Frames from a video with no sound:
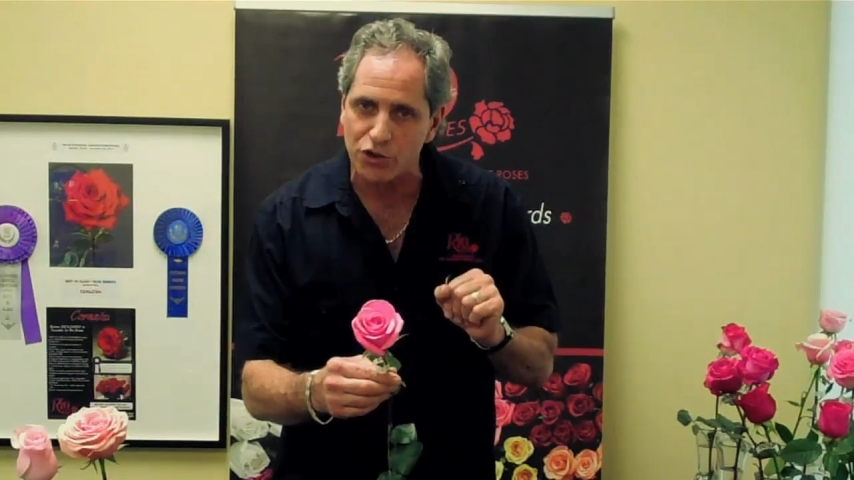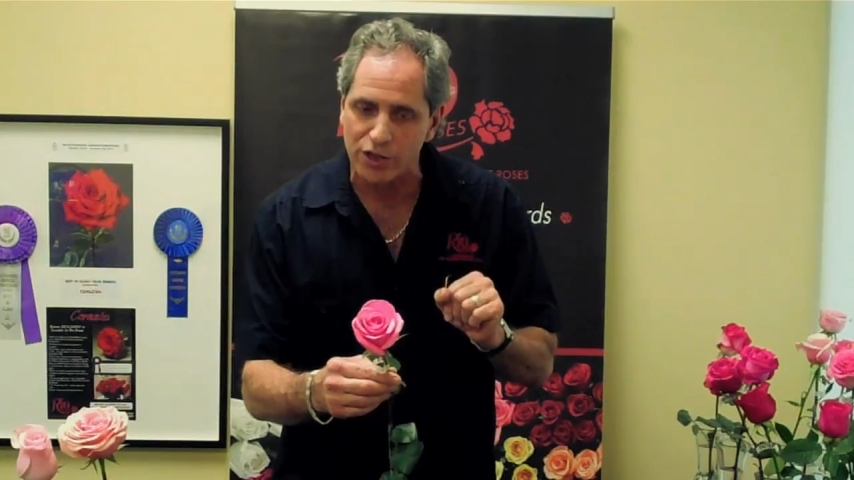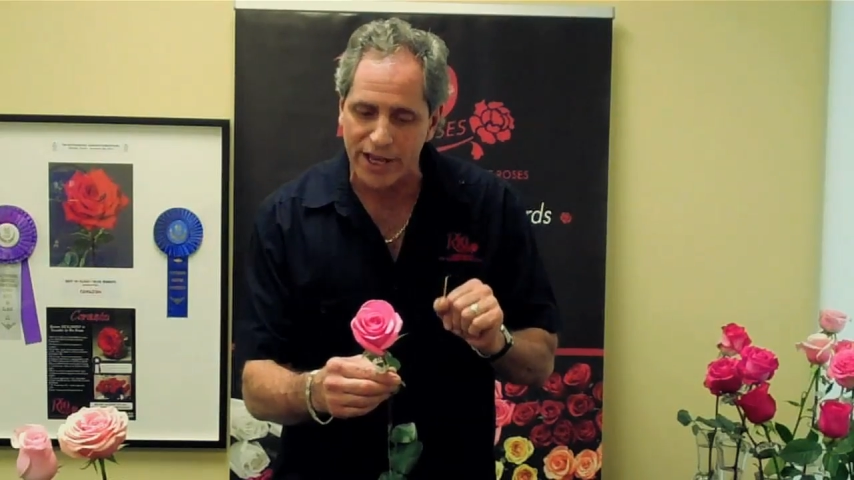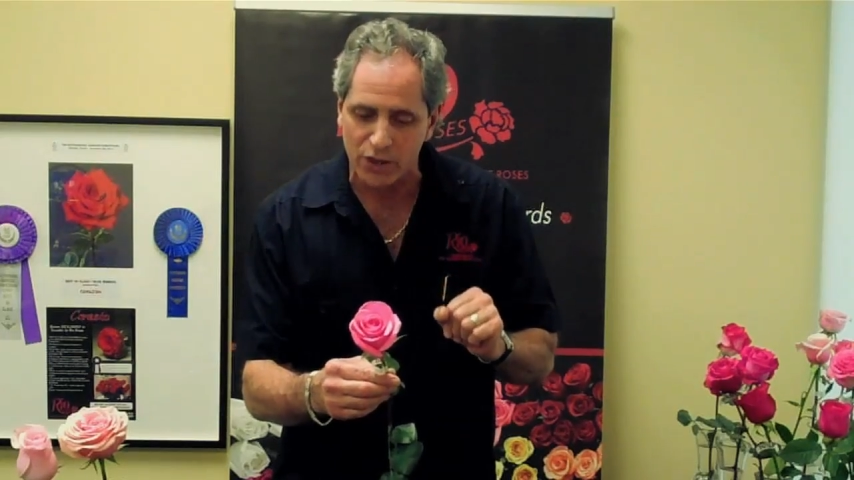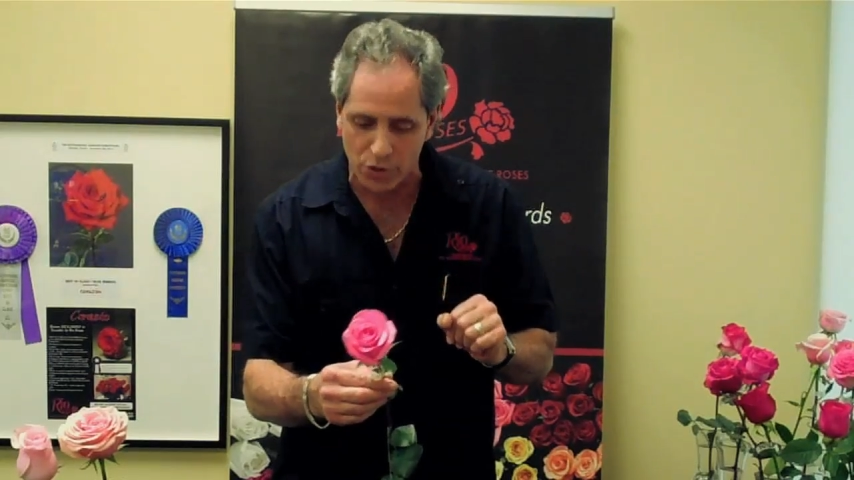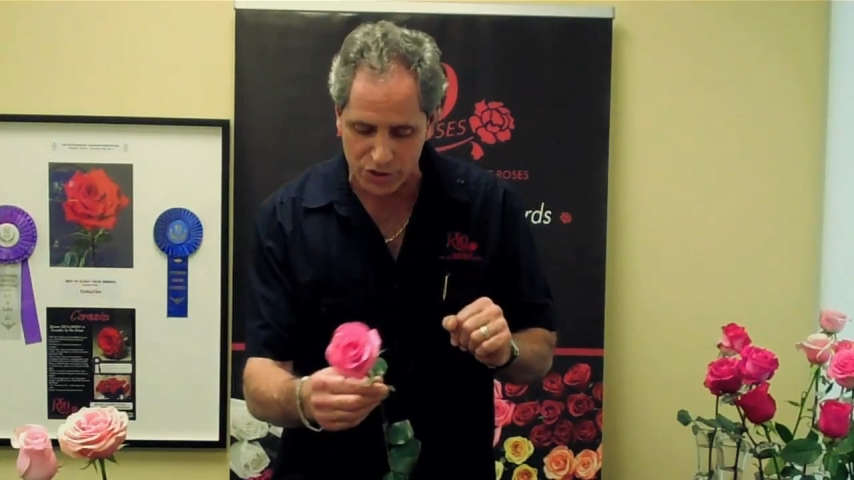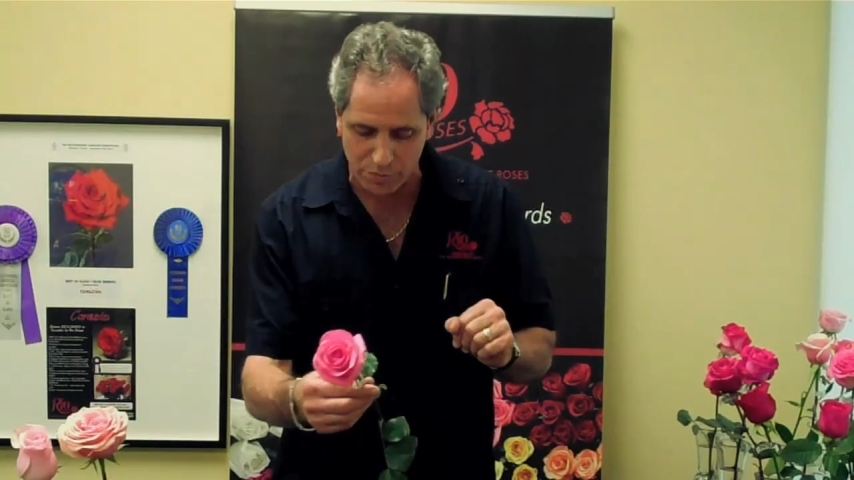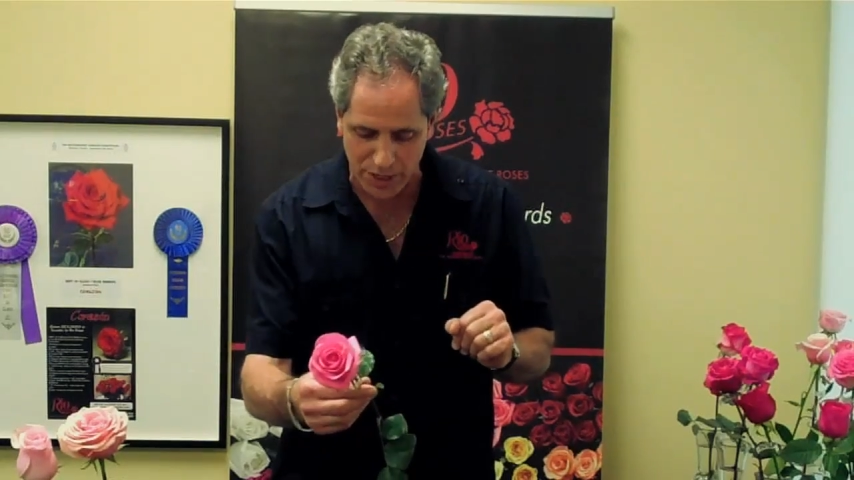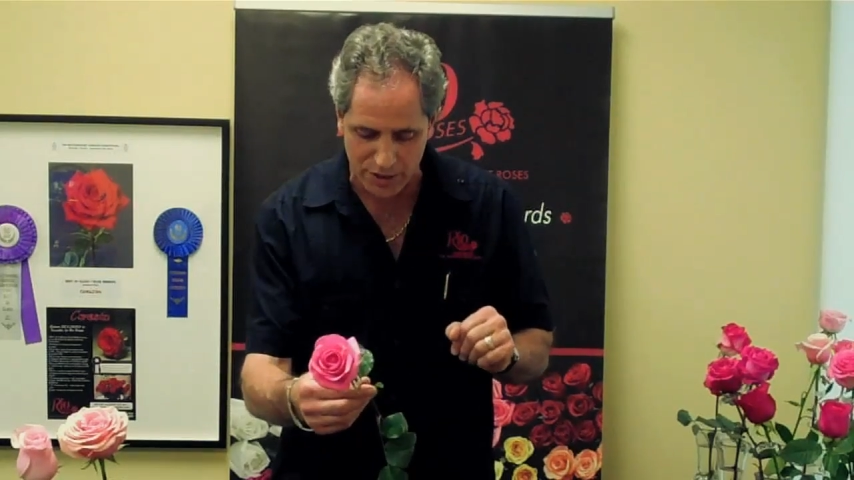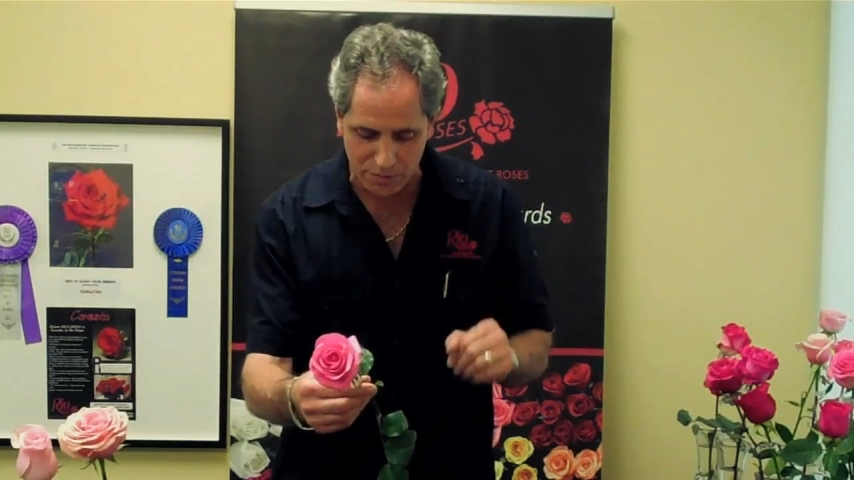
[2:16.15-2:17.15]
Orlando as a
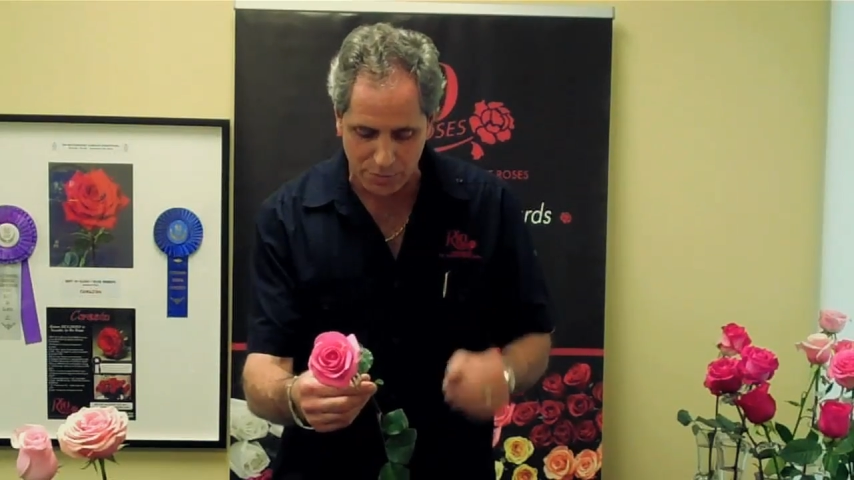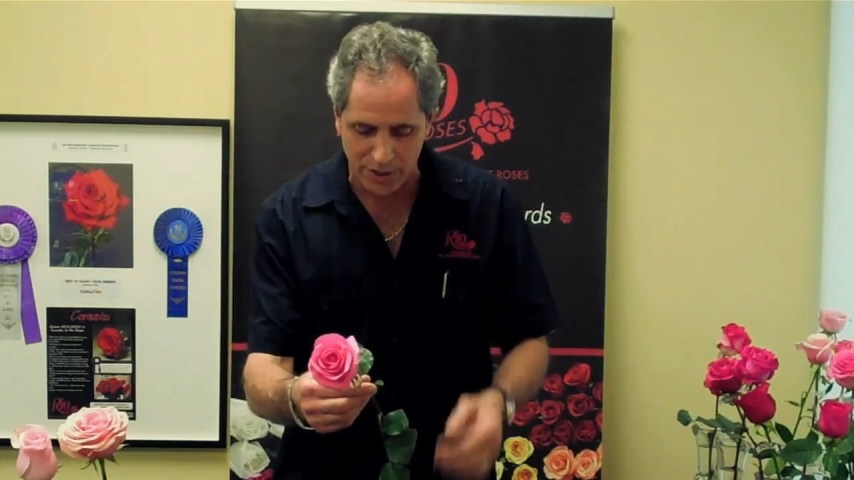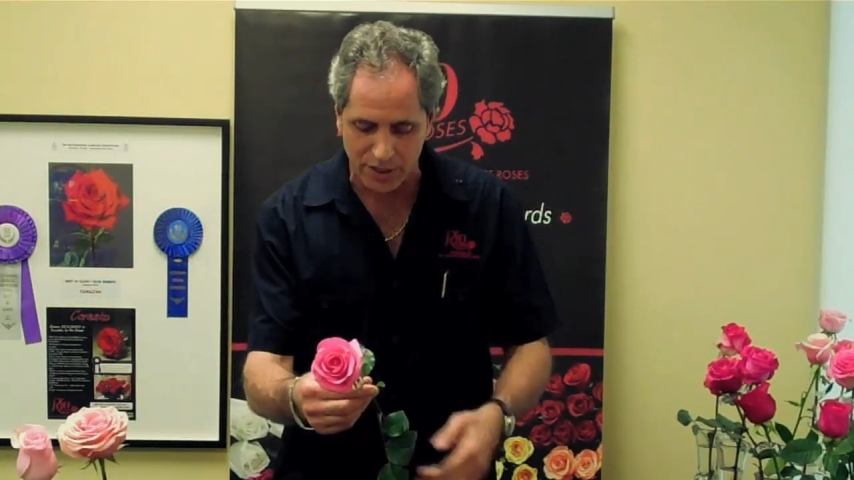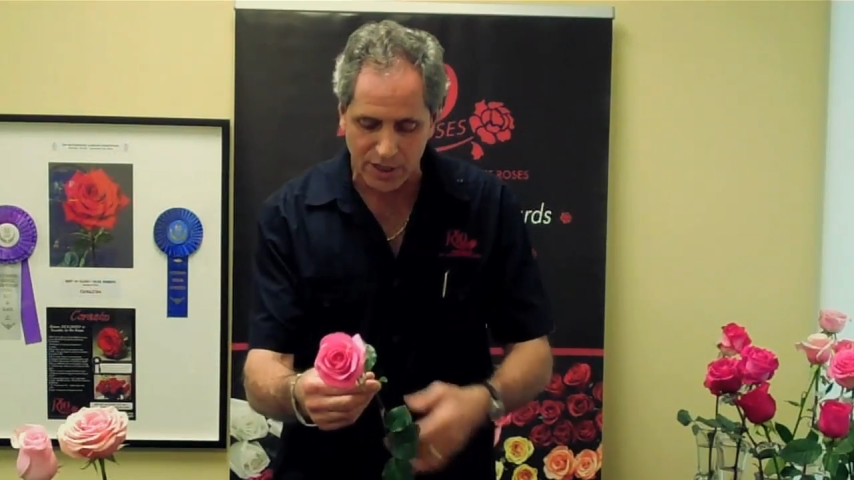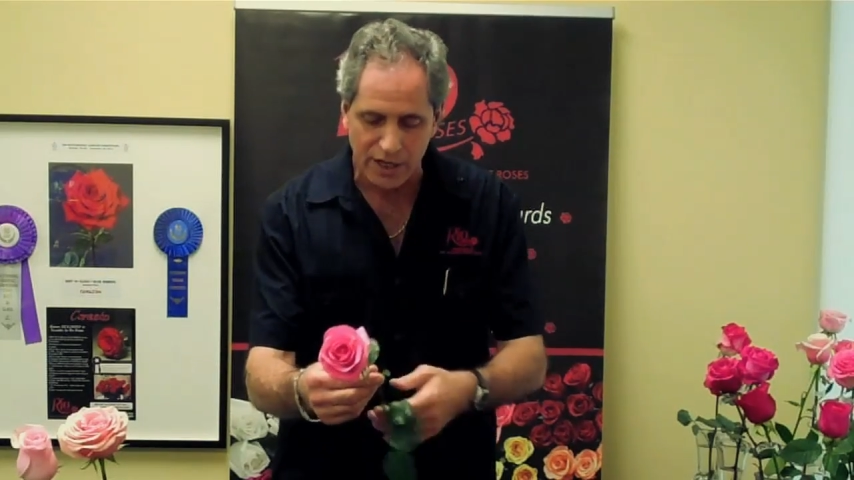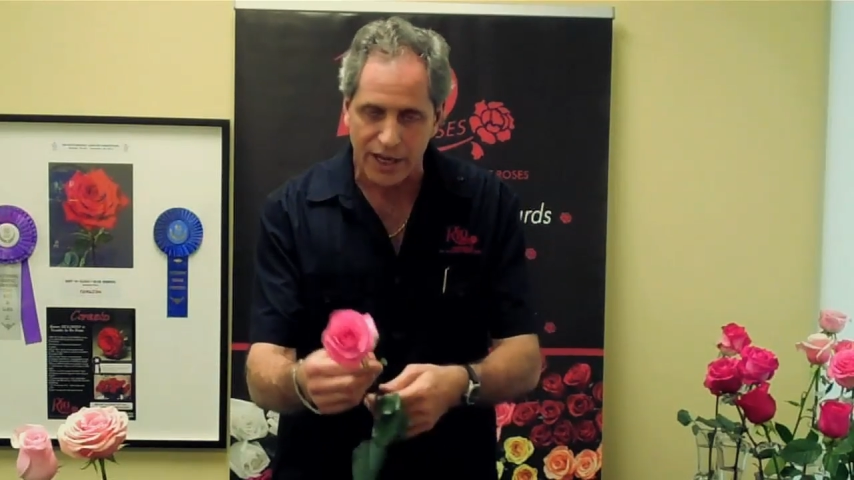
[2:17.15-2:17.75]
medium pink.